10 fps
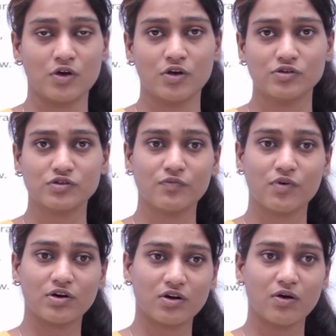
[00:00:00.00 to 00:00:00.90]
So
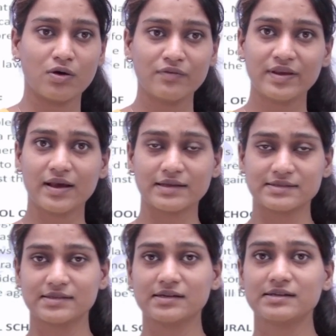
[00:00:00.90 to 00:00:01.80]
what all we
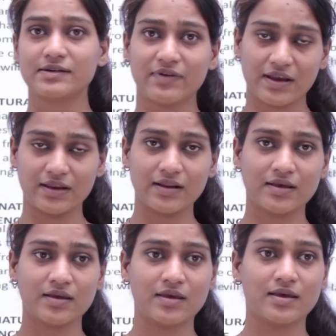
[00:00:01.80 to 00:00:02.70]
consider divine
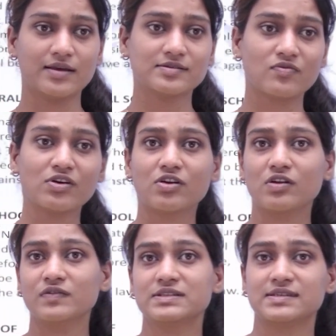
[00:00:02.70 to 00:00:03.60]
is what
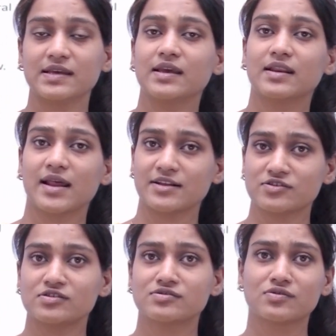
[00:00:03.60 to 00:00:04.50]
all we see in
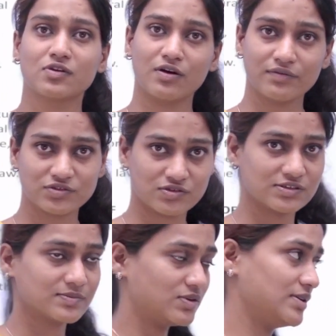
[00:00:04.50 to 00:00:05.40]
natural school of
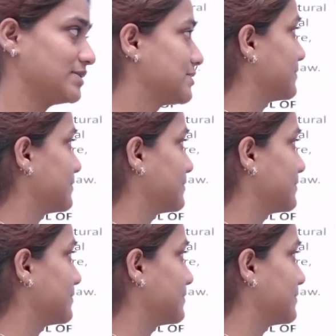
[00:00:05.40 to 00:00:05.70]
jurisprudence.